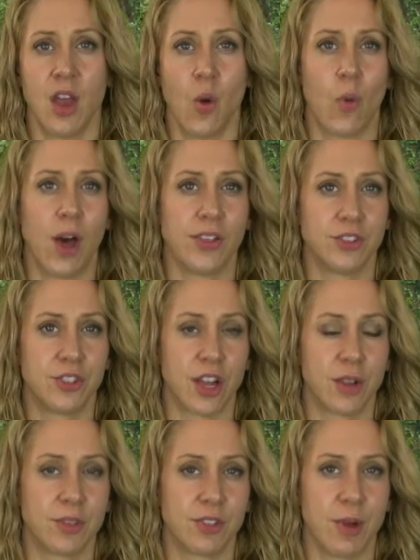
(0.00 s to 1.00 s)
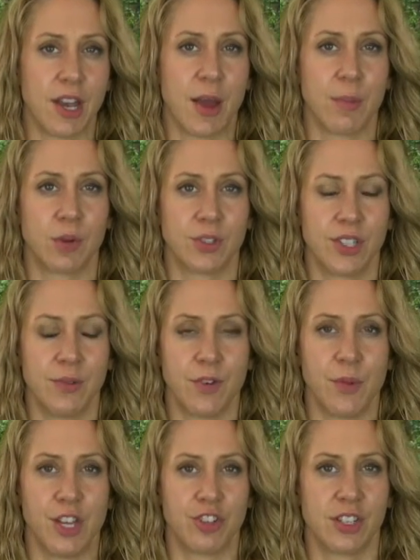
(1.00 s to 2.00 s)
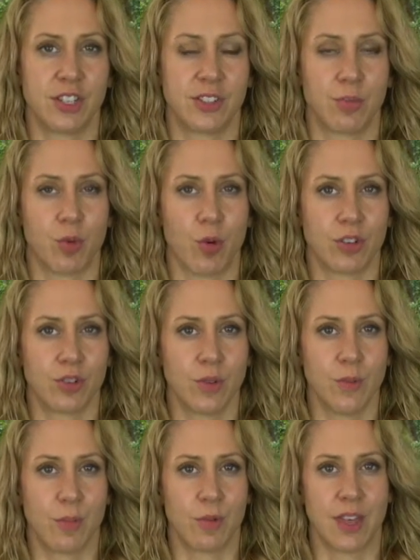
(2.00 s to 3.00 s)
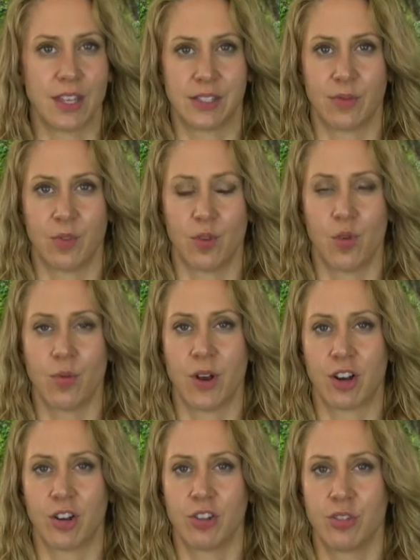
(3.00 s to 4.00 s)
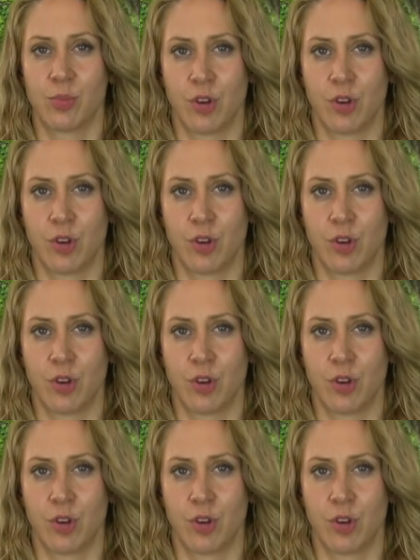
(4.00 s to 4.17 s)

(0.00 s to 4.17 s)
while these documents might have most of the information, it's important to remember that civil court records,